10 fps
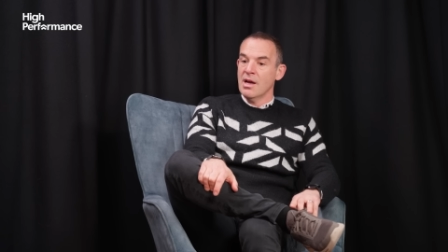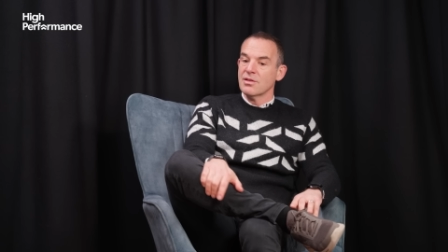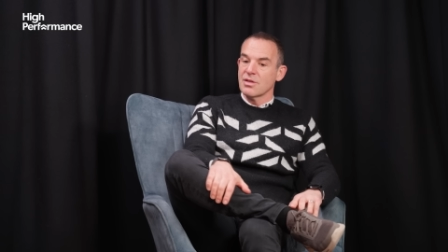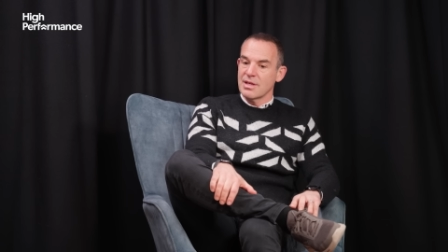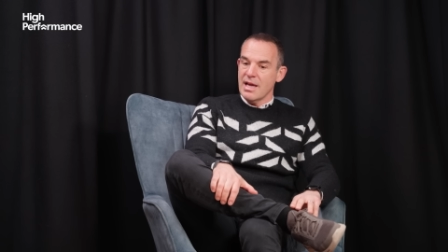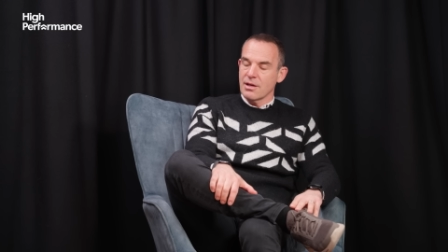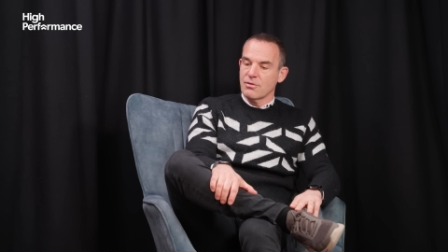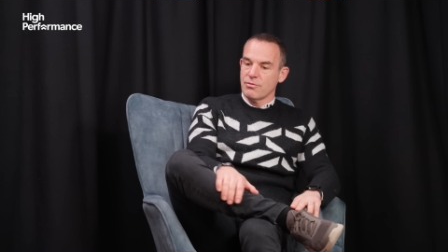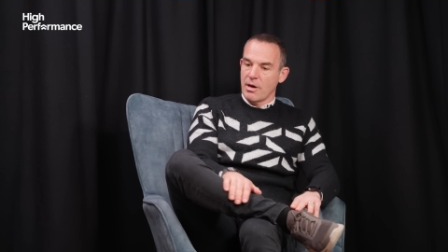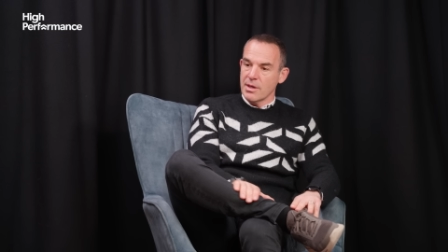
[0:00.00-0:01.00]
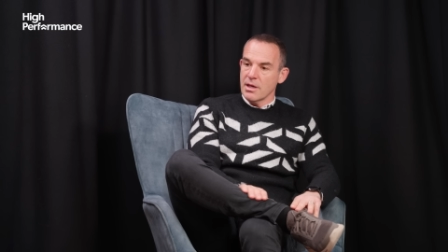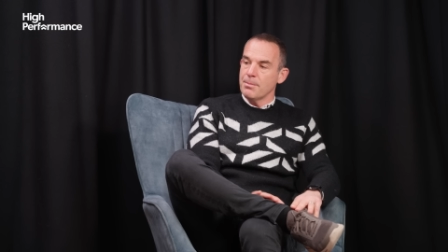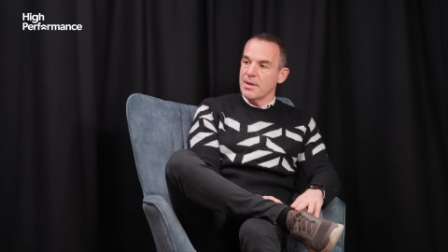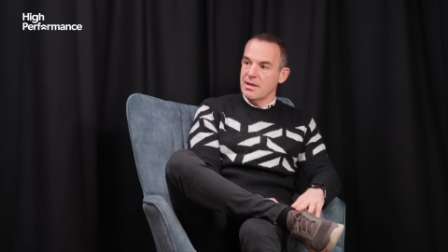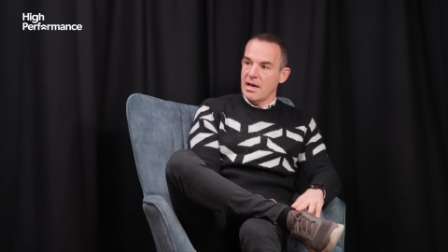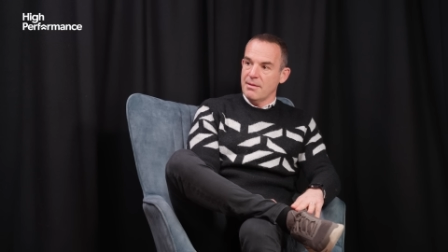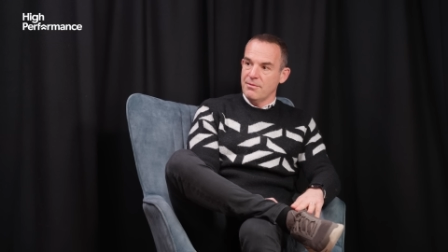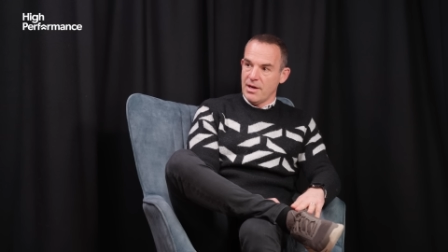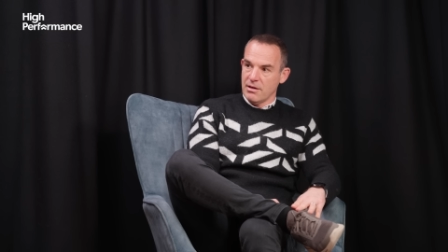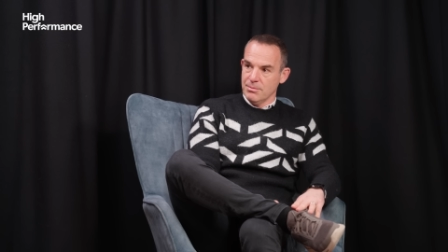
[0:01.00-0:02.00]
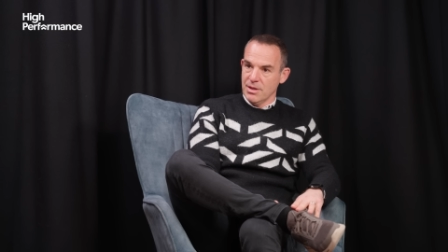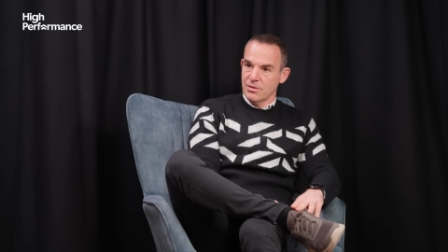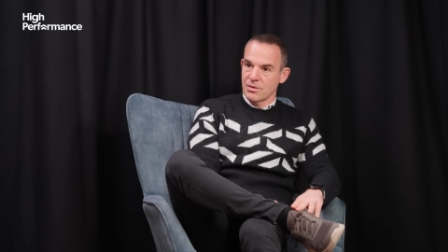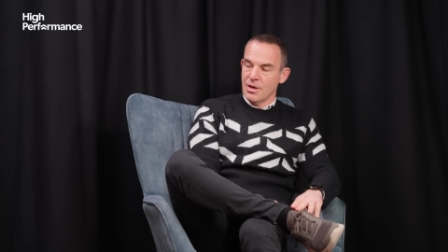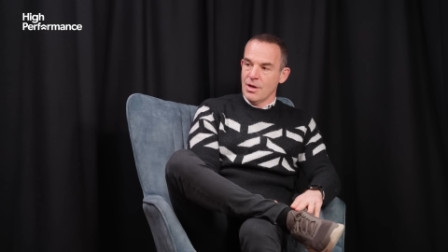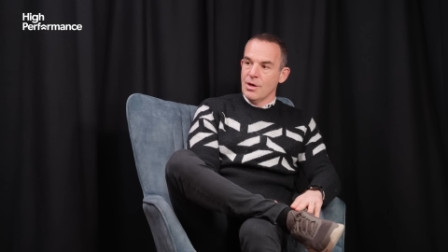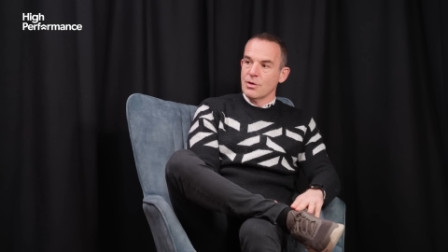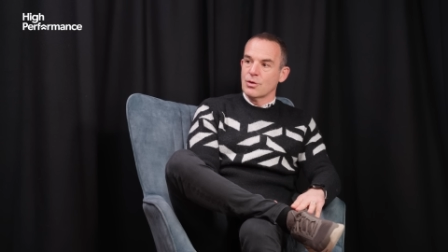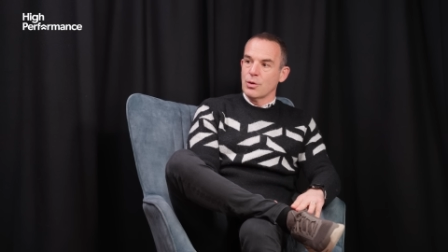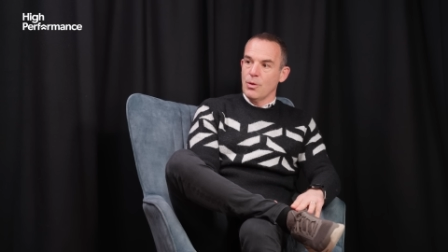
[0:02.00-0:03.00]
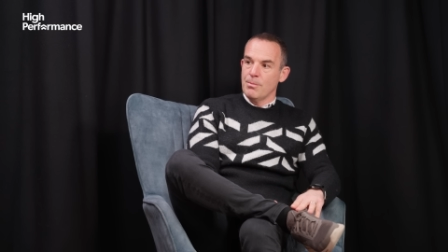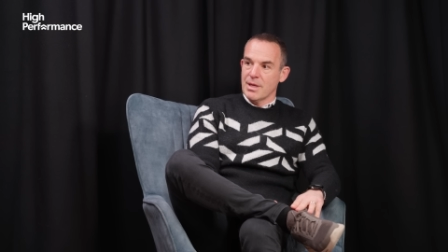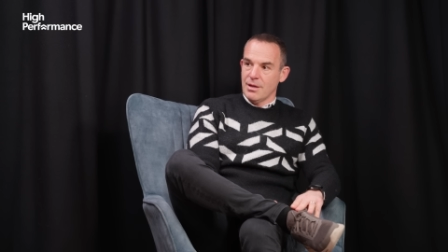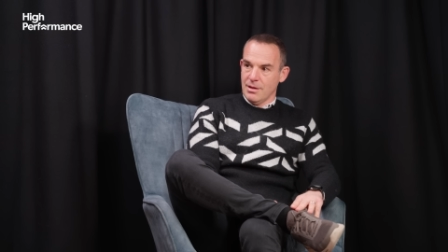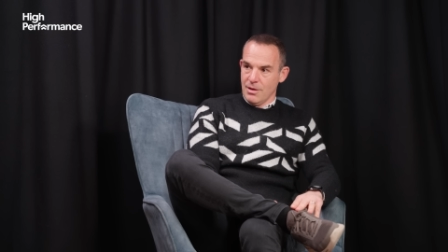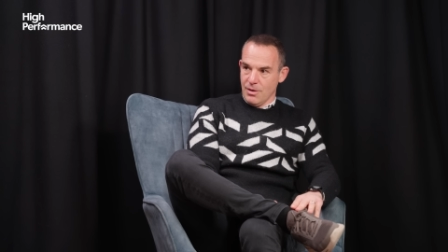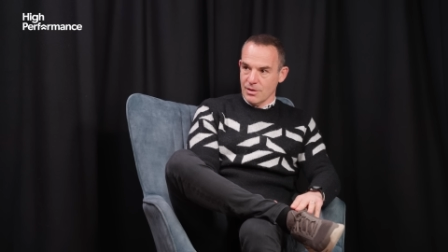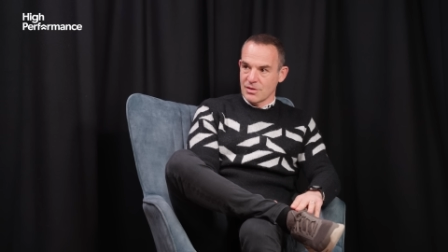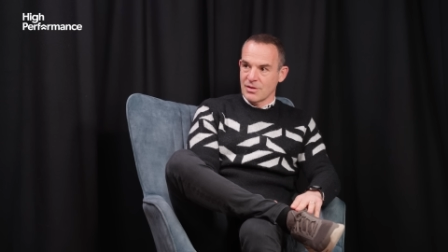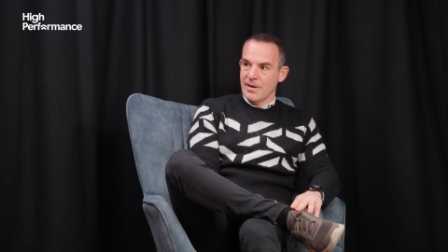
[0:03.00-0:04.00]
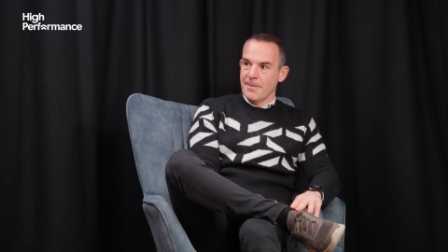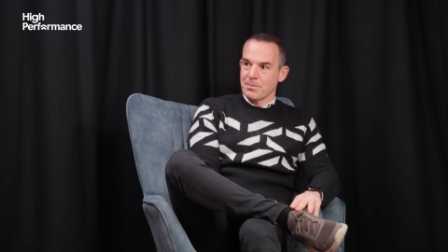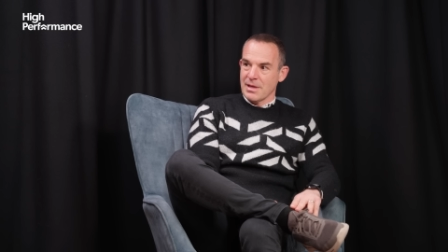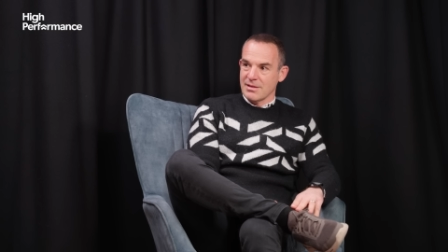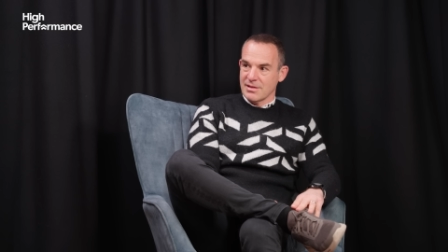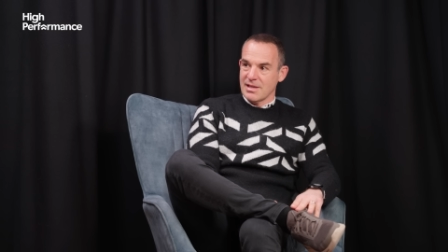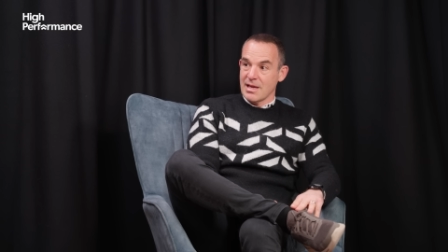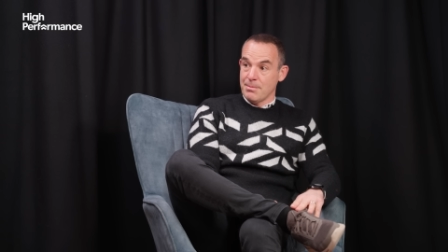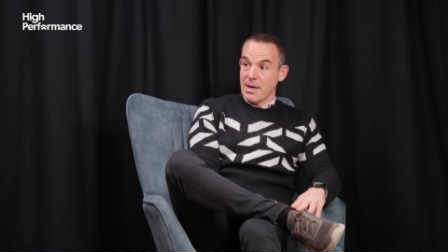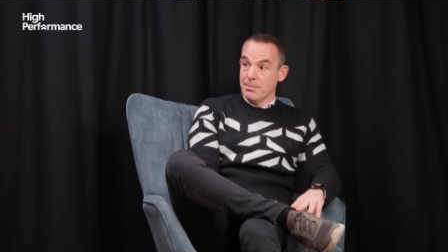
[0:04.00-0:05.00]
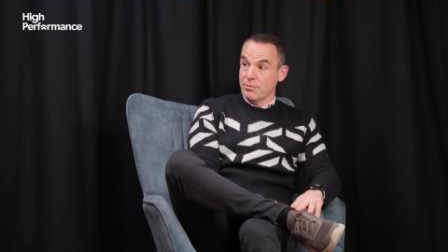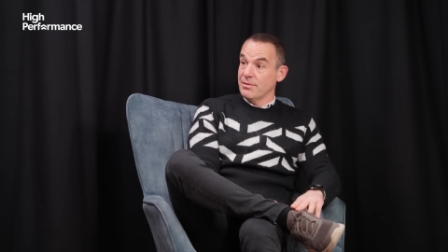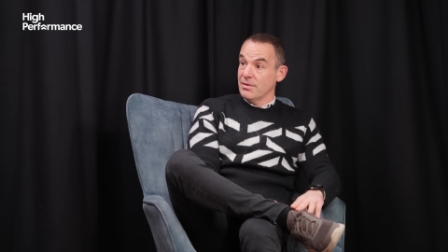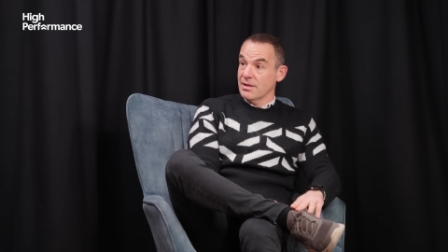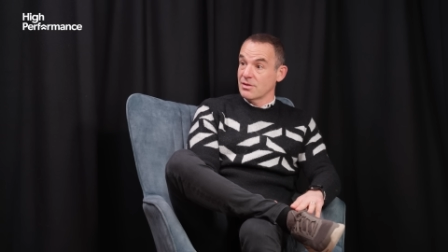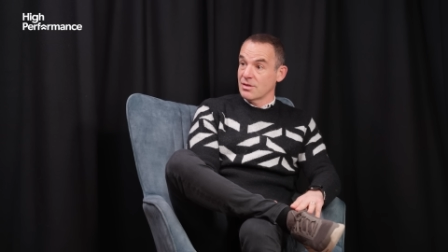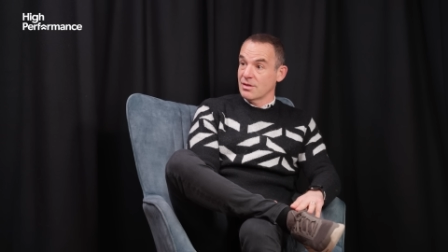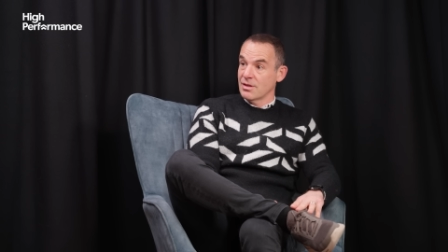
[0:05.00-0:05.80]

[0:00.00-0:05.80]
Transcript: So, yeah, growing up in that environment taught me a lot, as I say, about privilege.